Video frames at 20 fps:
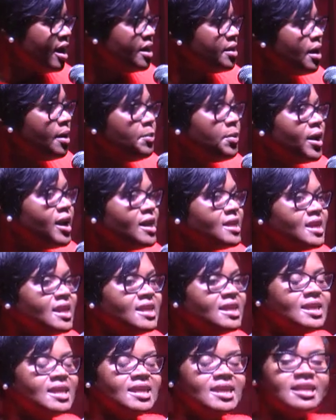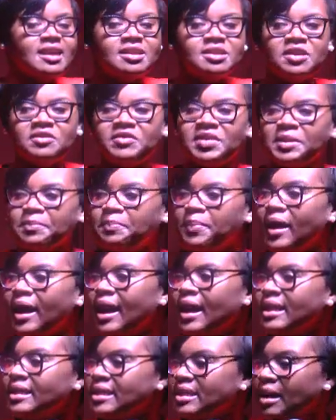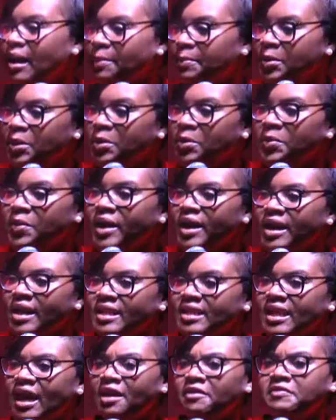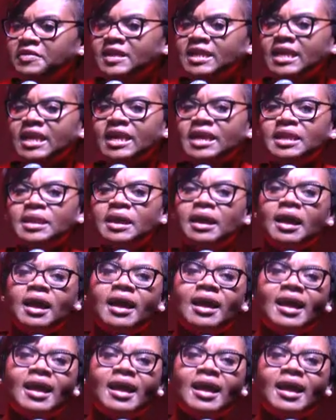Now, brothers and sisters, over the past couple weeks, I've seen